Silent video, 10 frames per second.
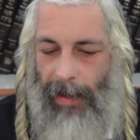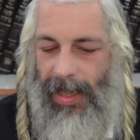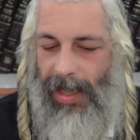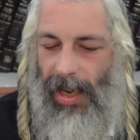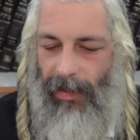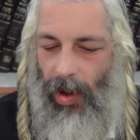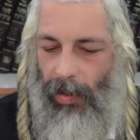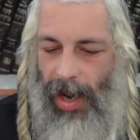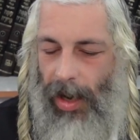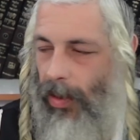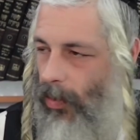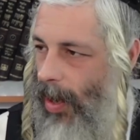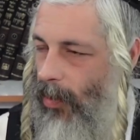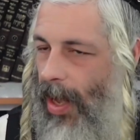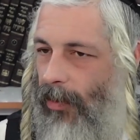Hamisayim ve'omer,
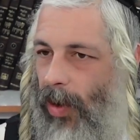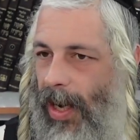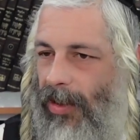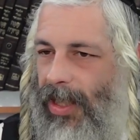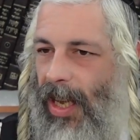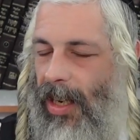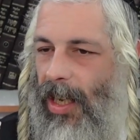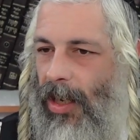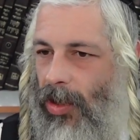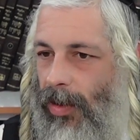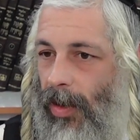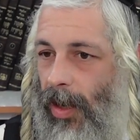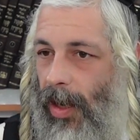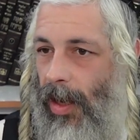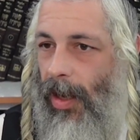right? We have one outstanding issue.
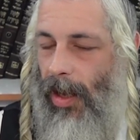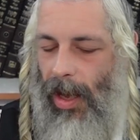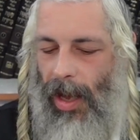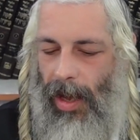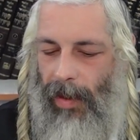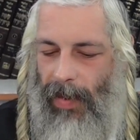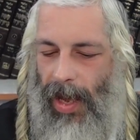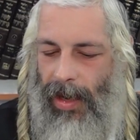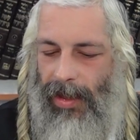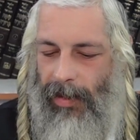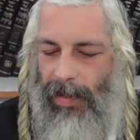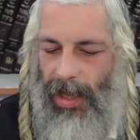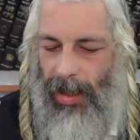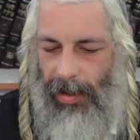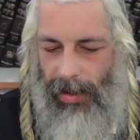And to
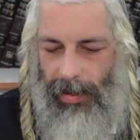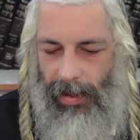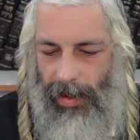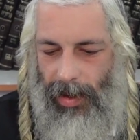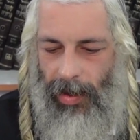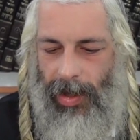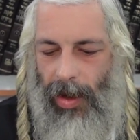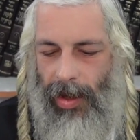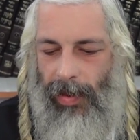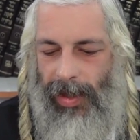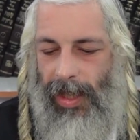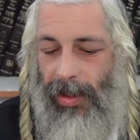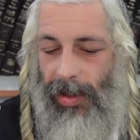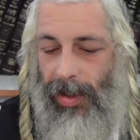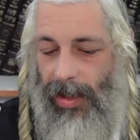me, okay, one
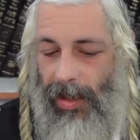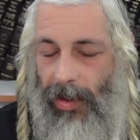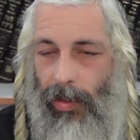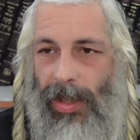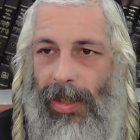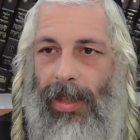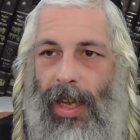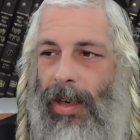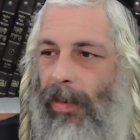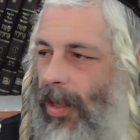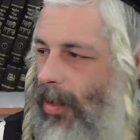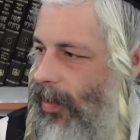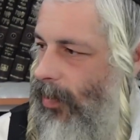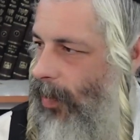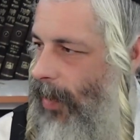second. So what's, anybody
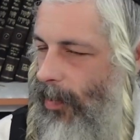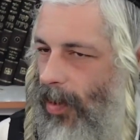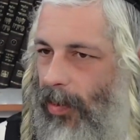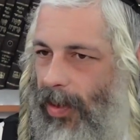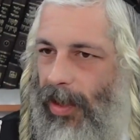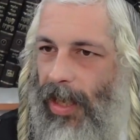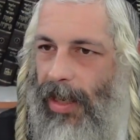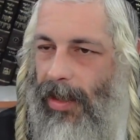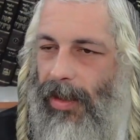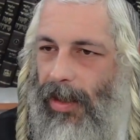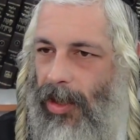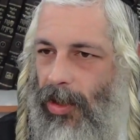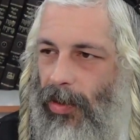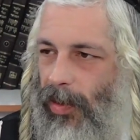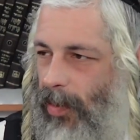remember what the last
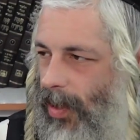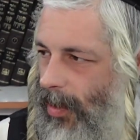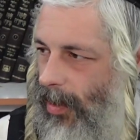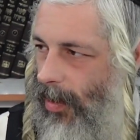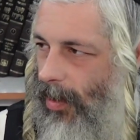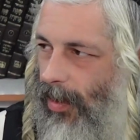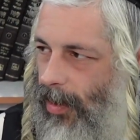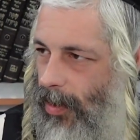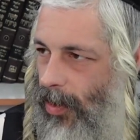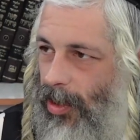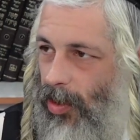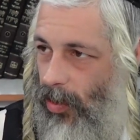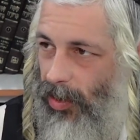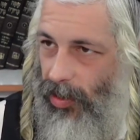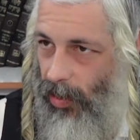issue would be? This
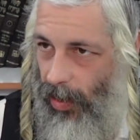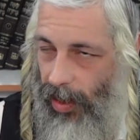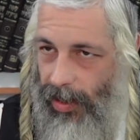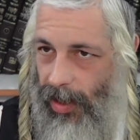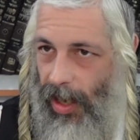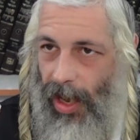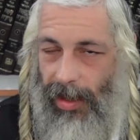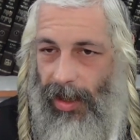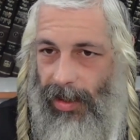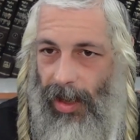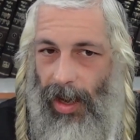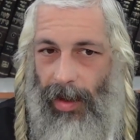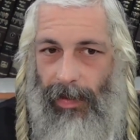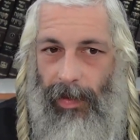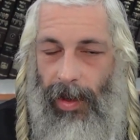whole story is in the context
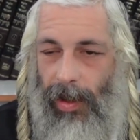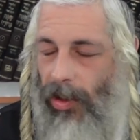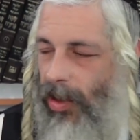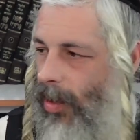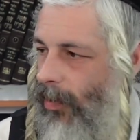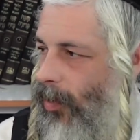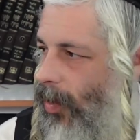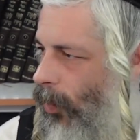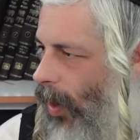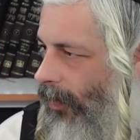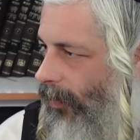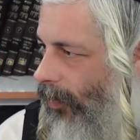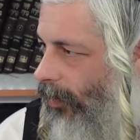of looking for a wife.